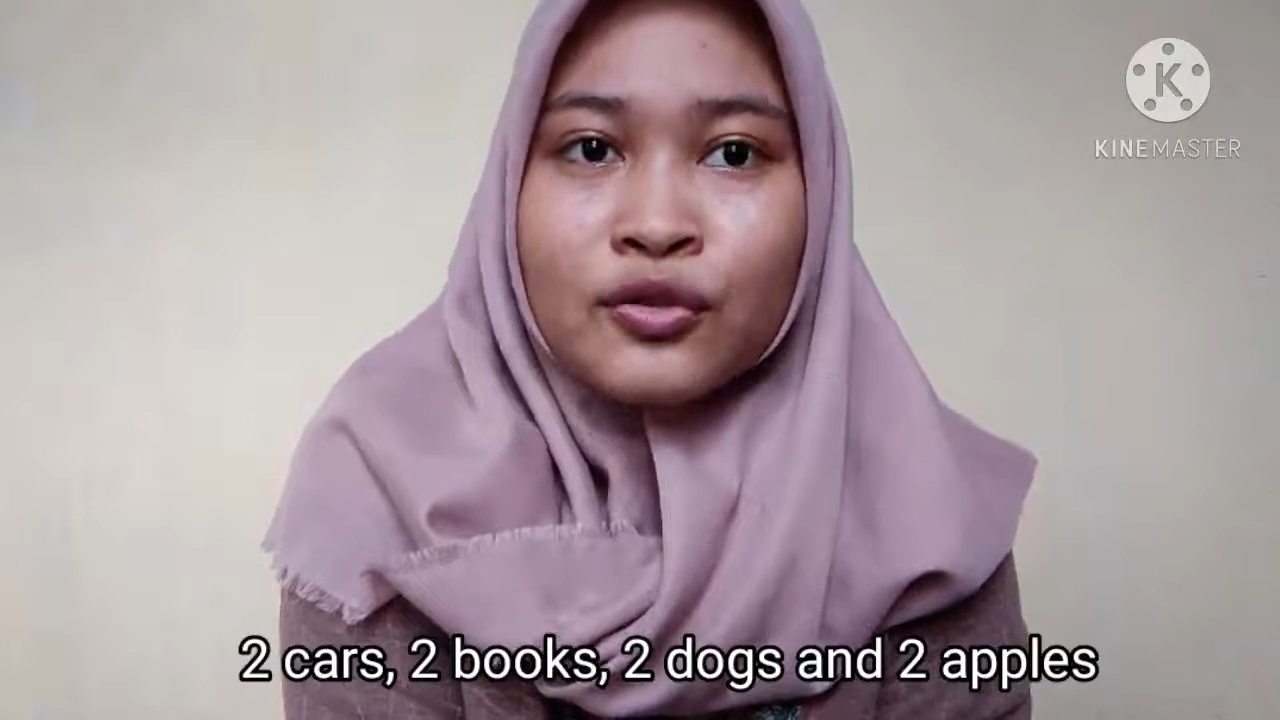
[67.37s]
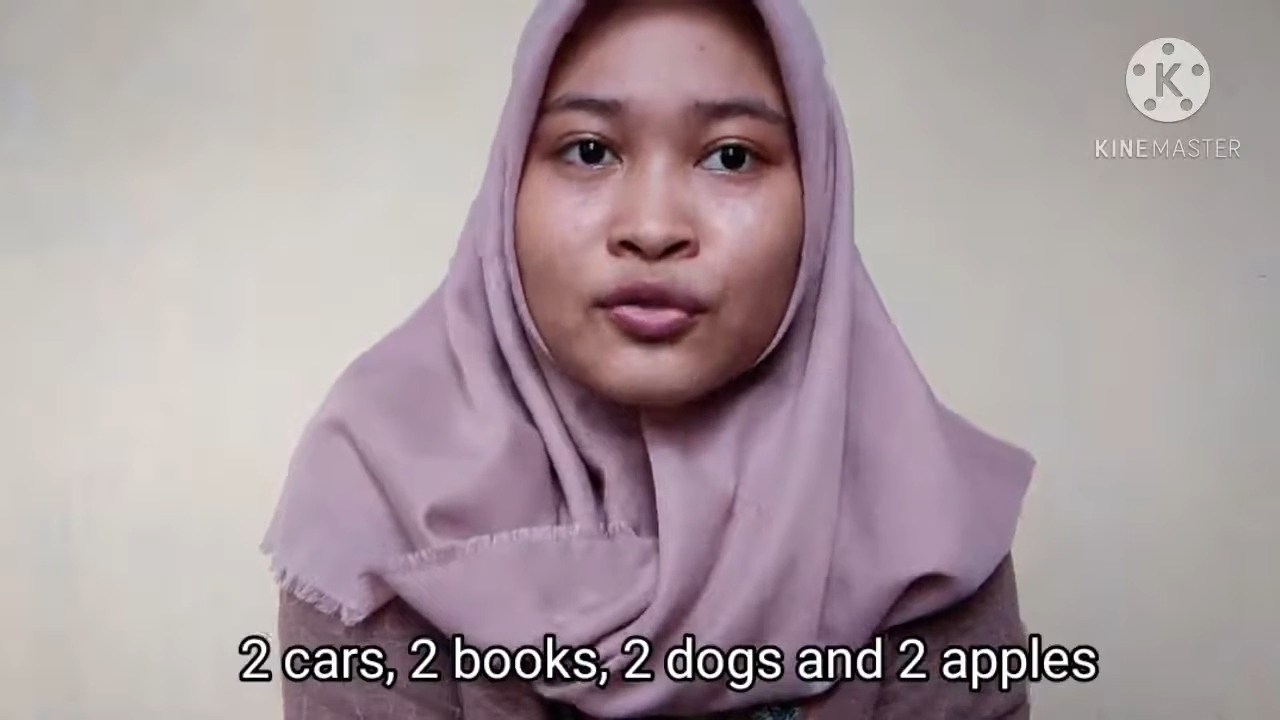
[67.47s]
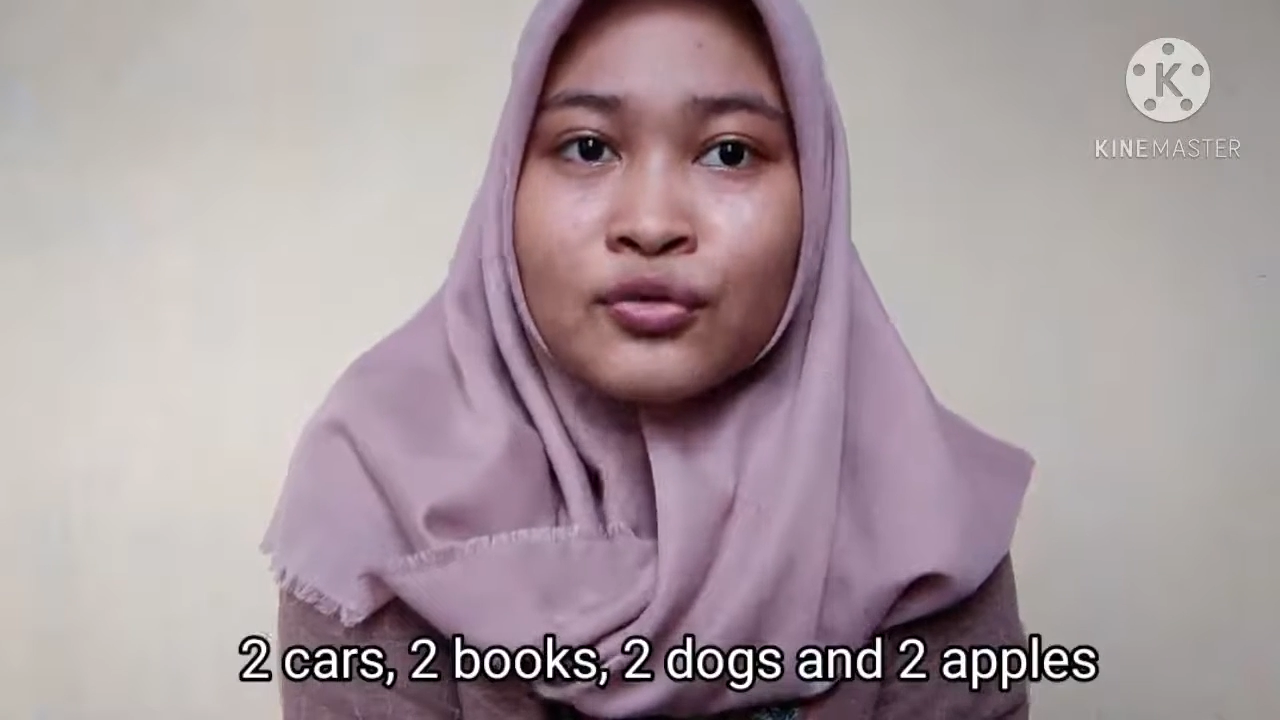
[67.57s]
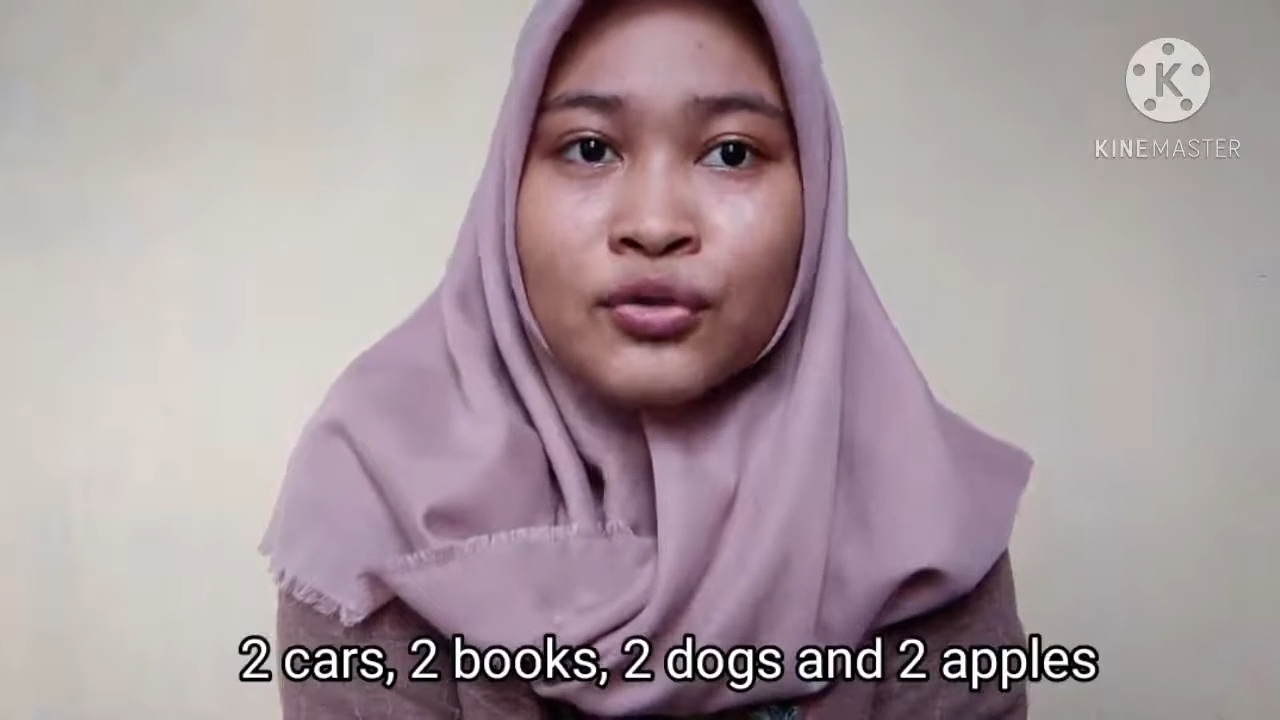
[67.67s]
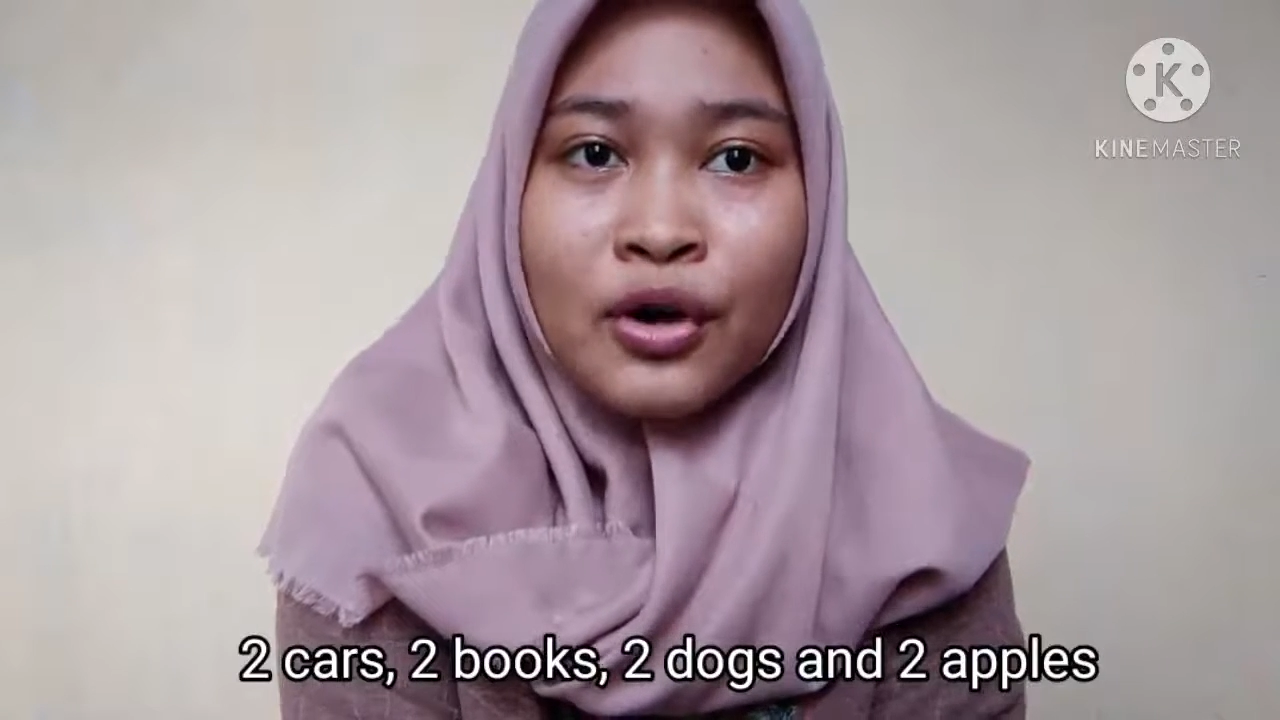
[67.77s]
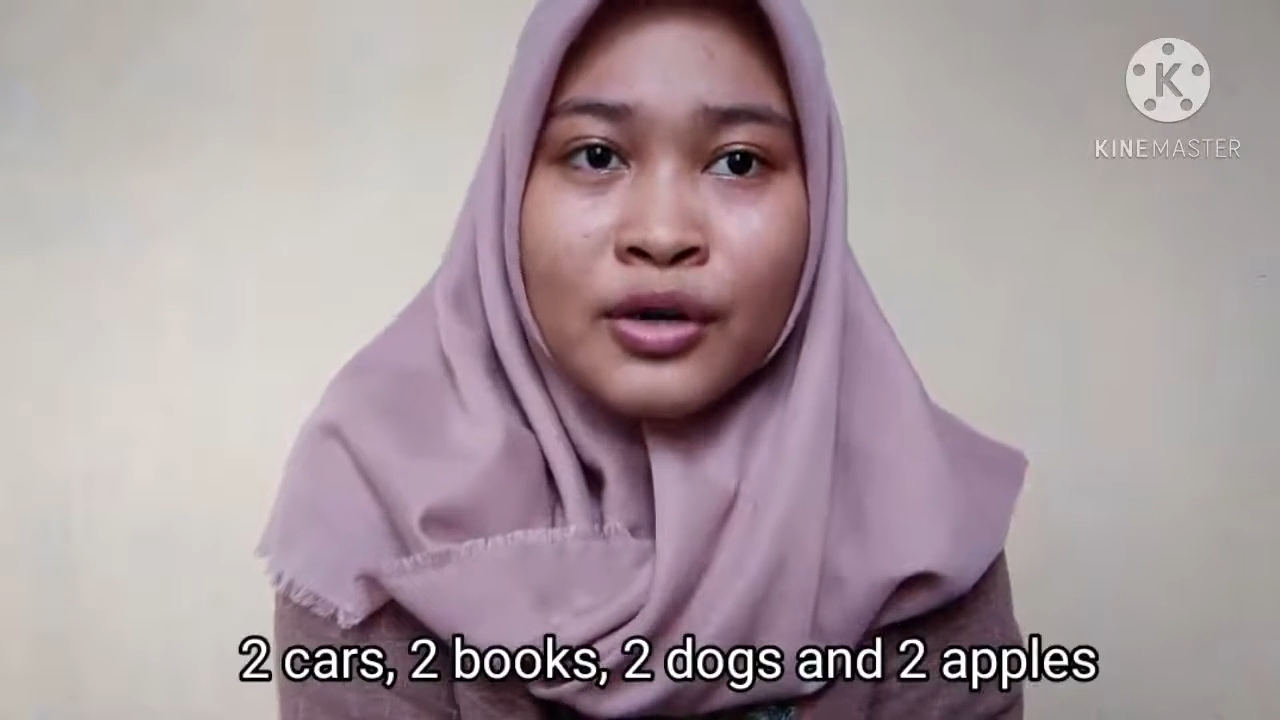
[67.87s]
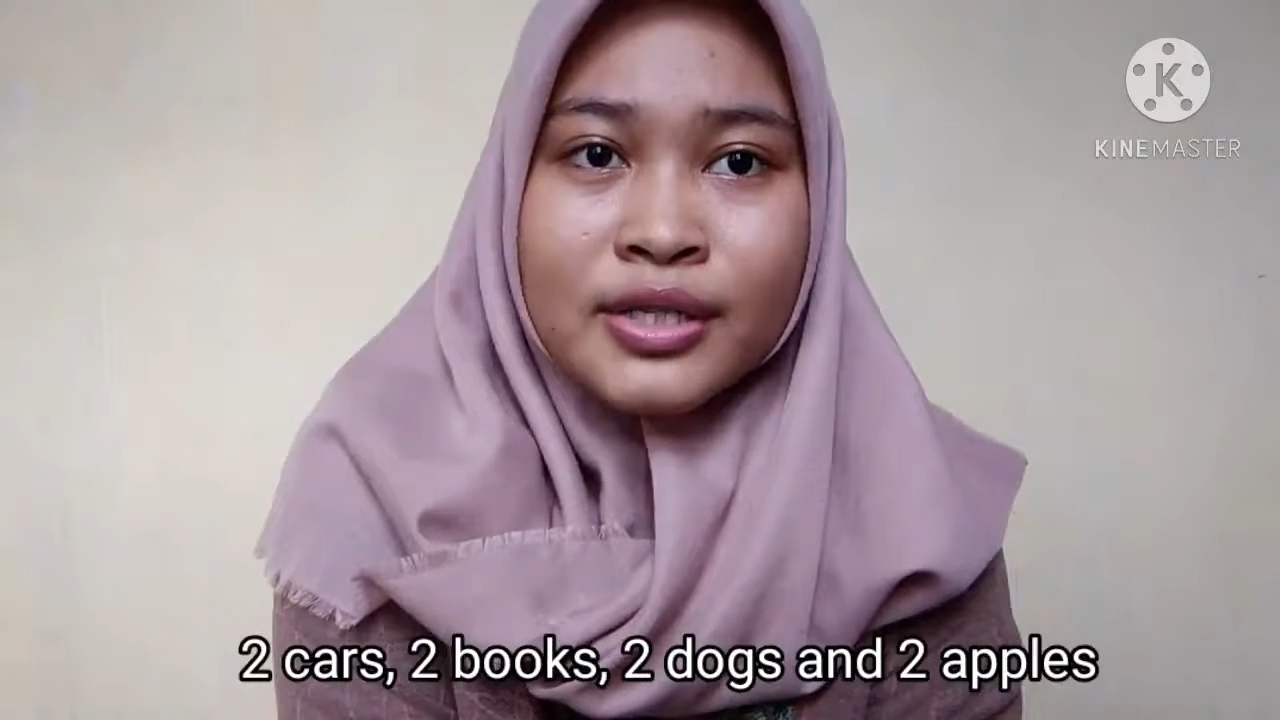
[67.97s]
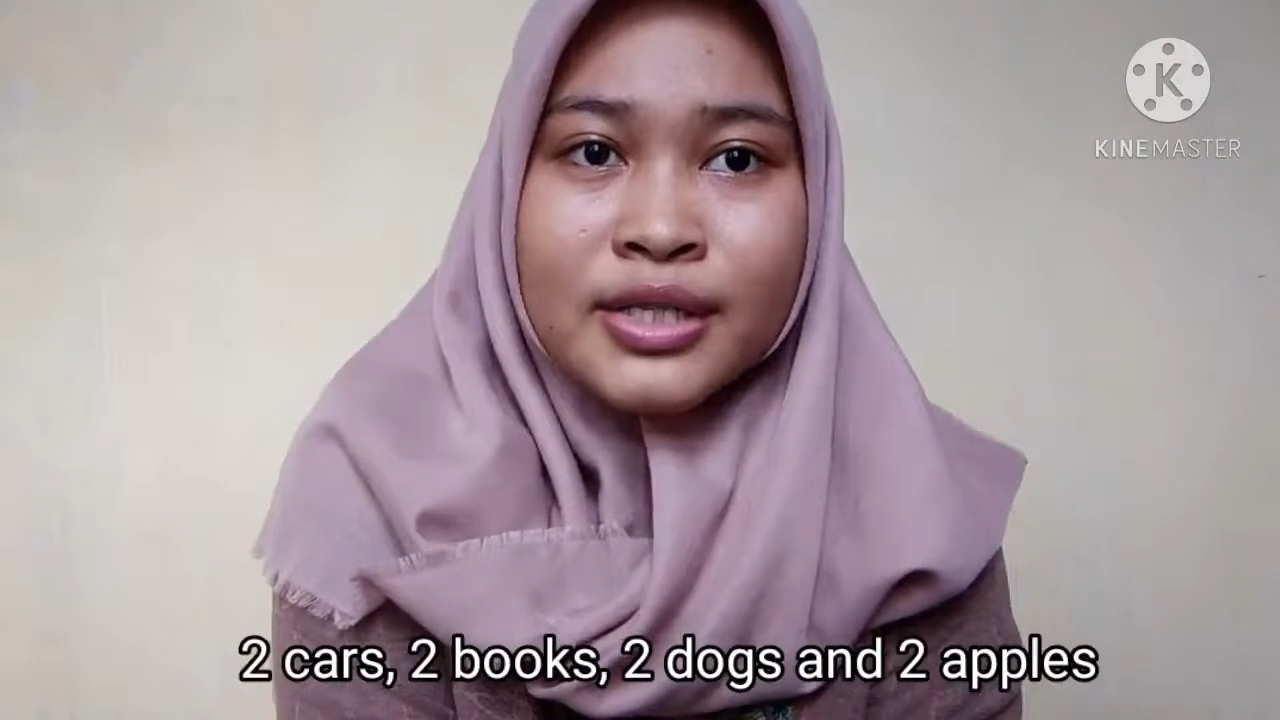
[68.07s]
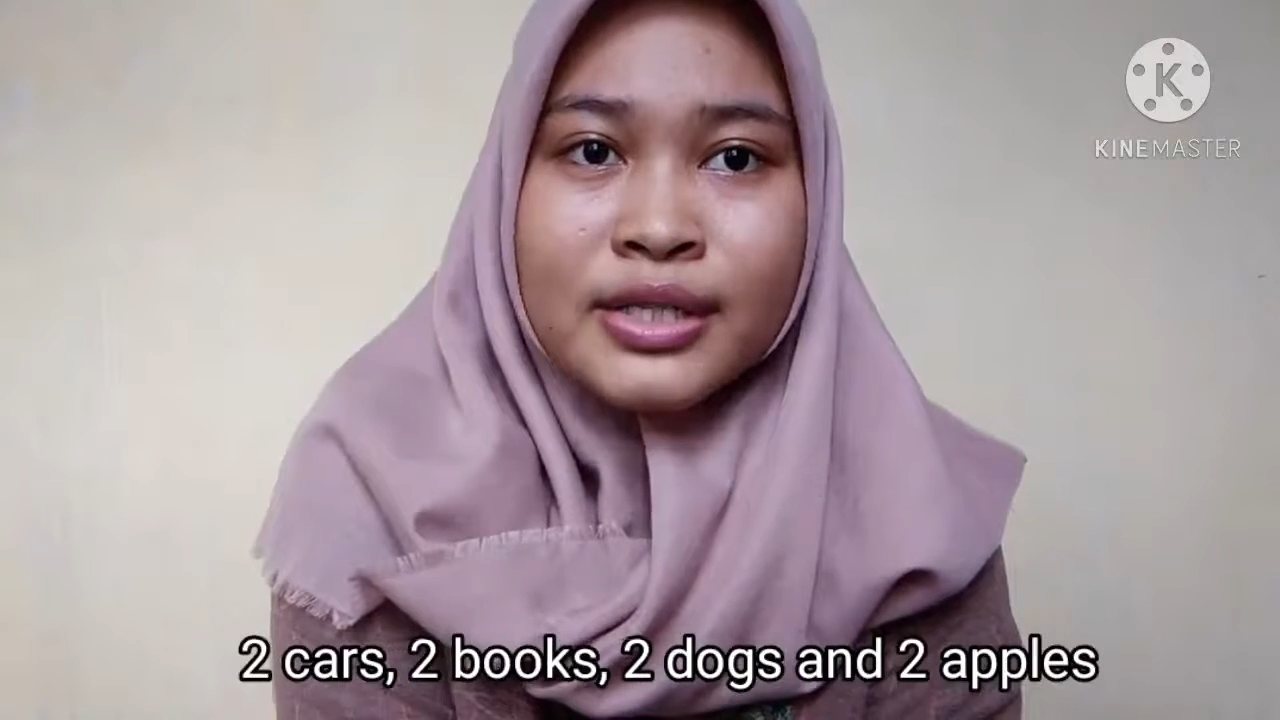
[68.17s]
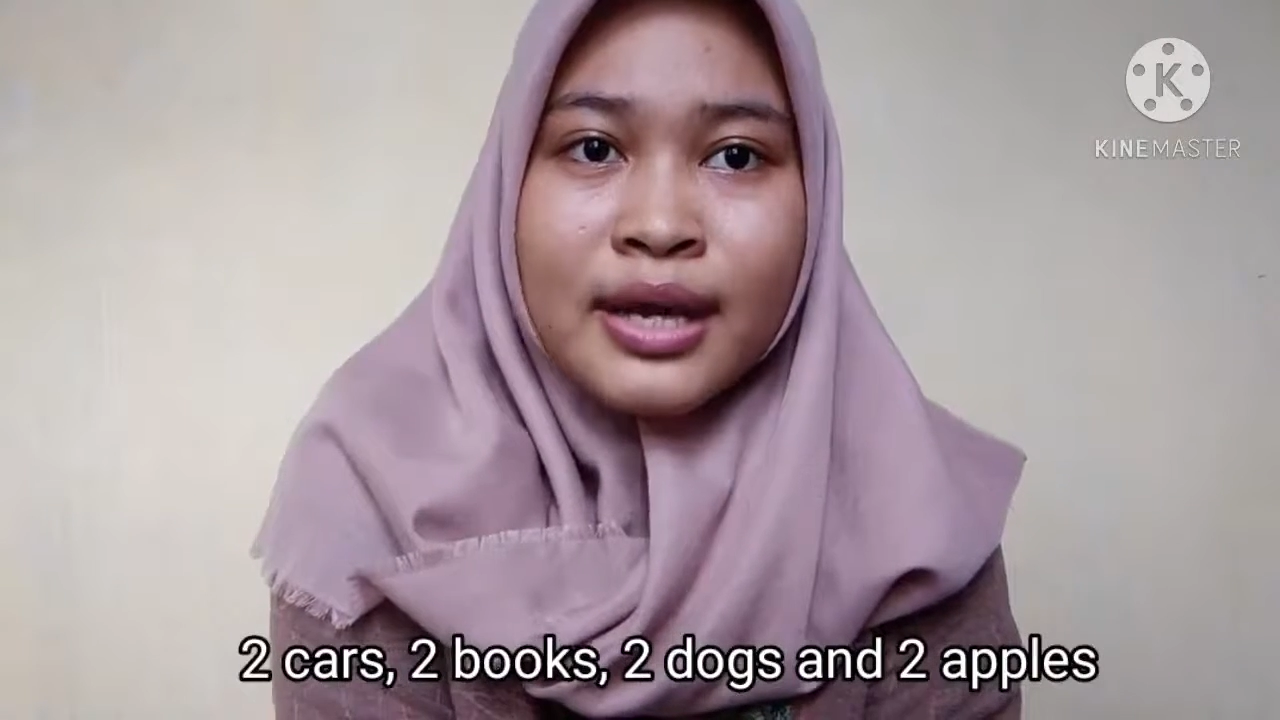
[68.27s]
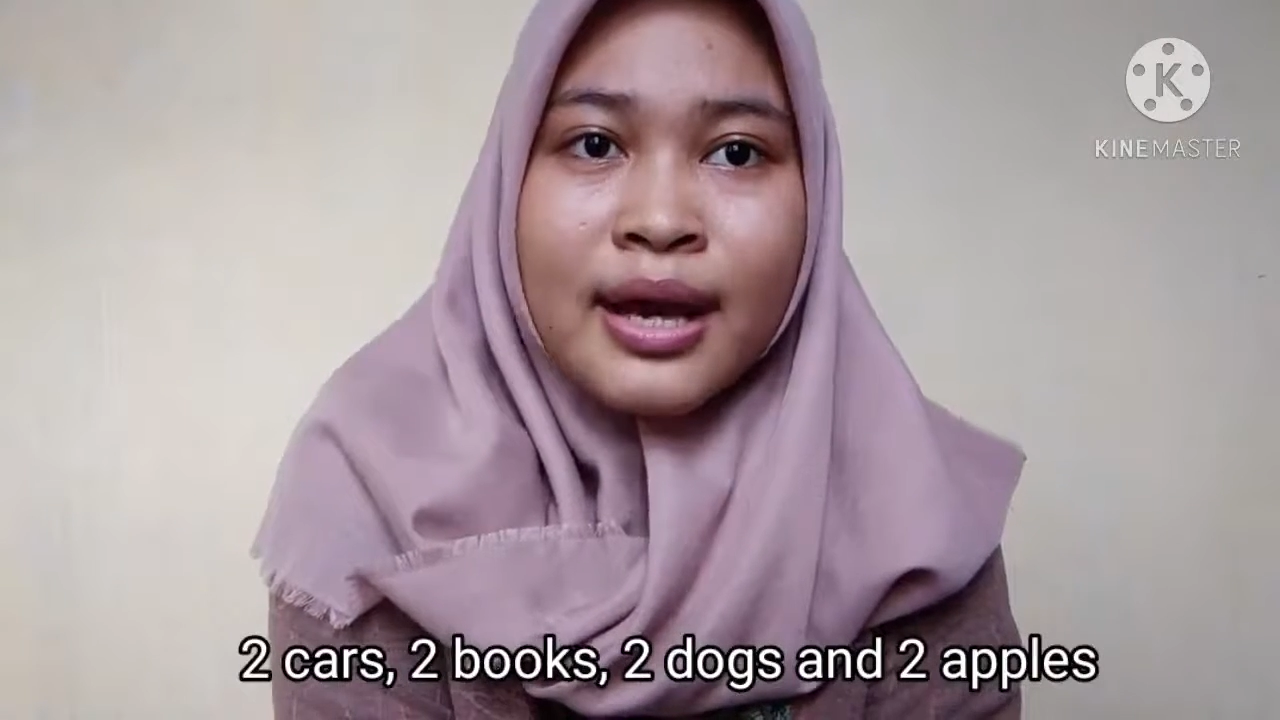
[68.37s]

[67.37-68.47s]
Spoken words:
2 dogs,